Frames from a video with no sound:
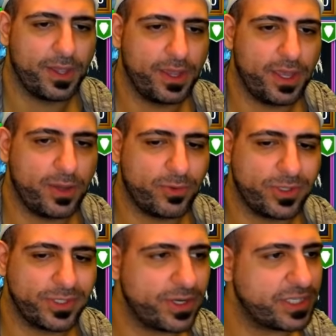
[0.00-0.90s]
And we're
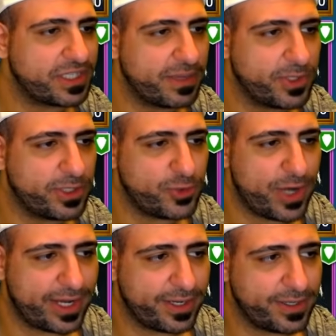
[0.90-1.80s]
just going to skip to the
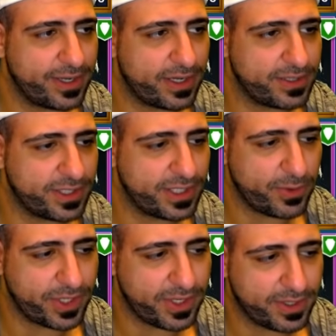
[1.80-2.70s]
dragon and see how
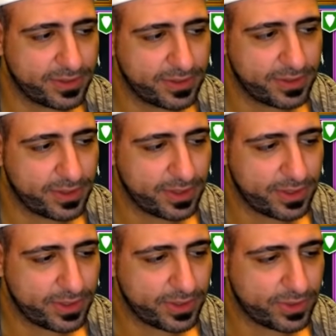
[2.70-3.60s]
he does.
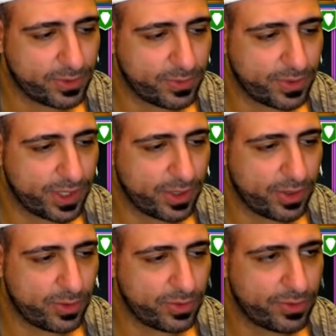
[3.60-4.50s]
So we're going to
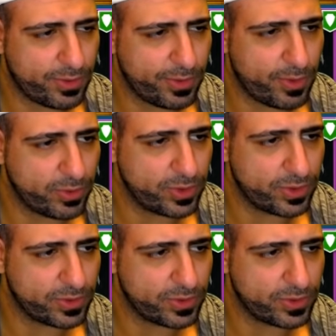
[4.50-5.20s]
go throw in Rotos.